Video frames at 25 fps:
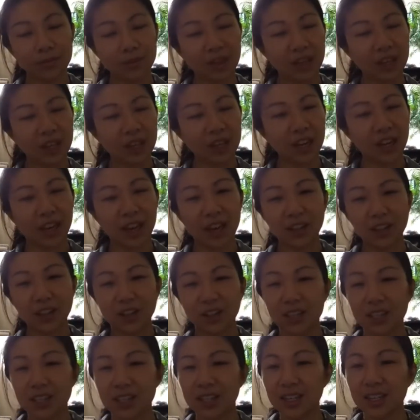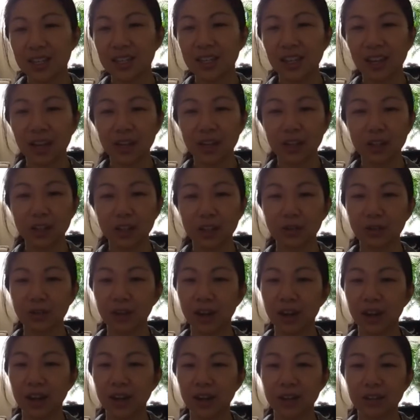Inhale just the intention of
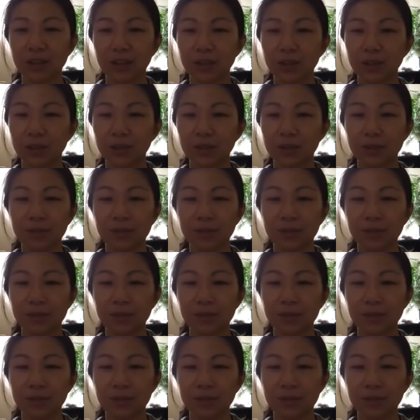gratitude.